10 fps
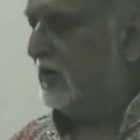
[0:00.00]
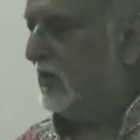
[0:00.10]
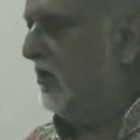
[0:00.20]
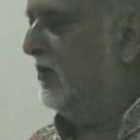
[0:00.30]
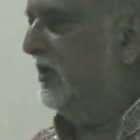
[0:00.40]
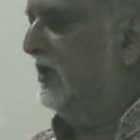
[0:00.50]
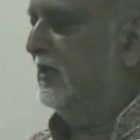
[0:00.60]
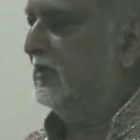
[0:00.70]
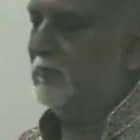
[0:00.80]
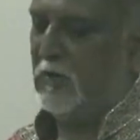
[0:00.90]
their glory,
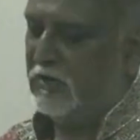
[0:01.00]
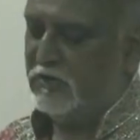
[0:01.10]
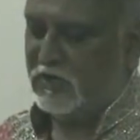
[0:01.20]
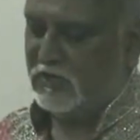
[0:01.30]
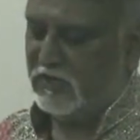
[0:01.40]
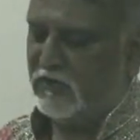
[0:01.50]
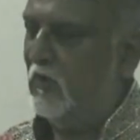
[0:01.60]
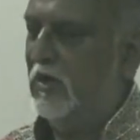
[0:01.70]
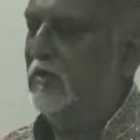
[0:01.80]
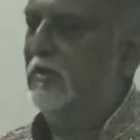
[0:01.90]
their splendor, their
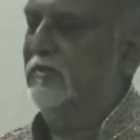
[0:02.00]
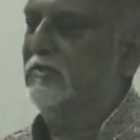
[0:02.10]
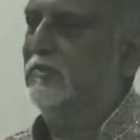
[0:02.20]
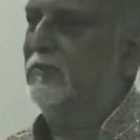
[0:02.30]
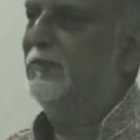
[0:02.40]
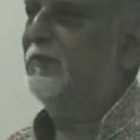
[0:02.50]
greatness.